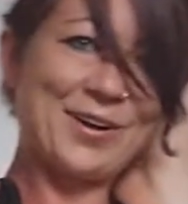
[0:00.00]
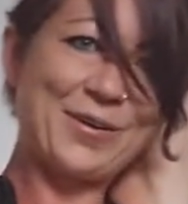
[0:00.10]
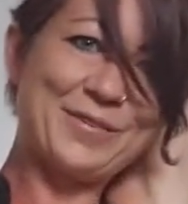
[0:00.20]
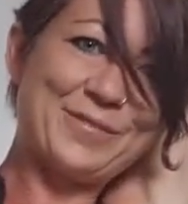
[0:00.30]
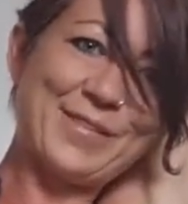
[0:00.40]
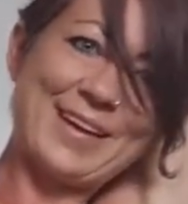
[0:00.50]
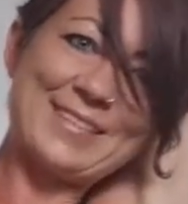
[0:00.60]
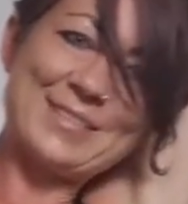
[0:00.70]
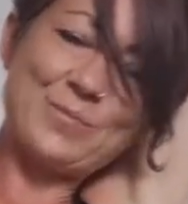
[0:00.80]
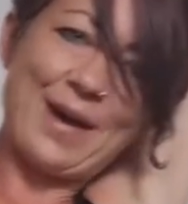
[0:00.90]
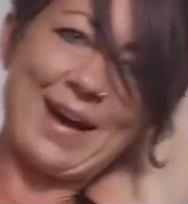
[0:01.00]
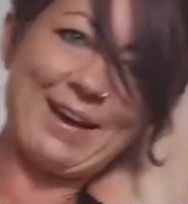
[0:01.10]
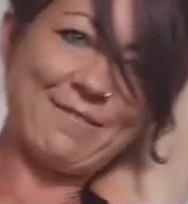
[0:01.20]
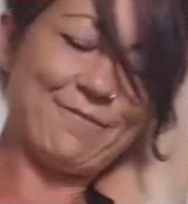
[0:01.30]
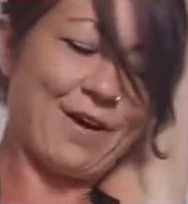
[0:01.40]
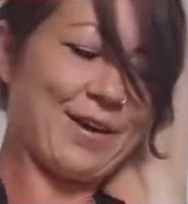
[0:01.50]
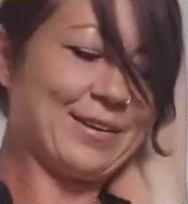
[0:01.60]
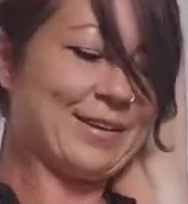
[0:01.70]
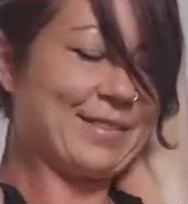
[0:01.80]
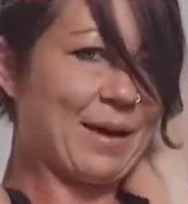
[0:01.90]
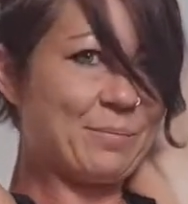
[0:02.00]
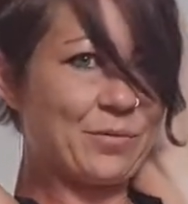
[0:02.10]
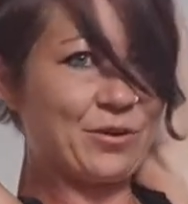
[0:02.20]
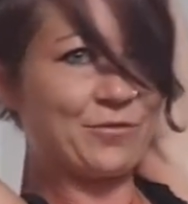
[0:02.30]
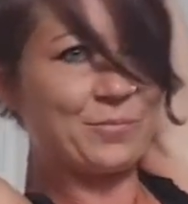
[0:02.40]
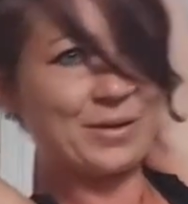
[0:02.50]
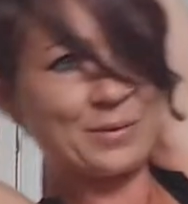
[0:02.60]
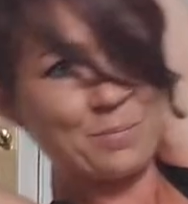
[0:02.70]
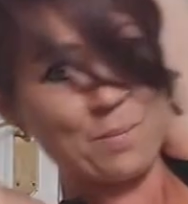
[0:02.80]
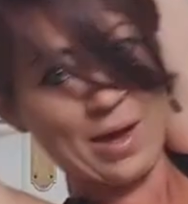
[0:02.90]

going for that sway, finding that movement,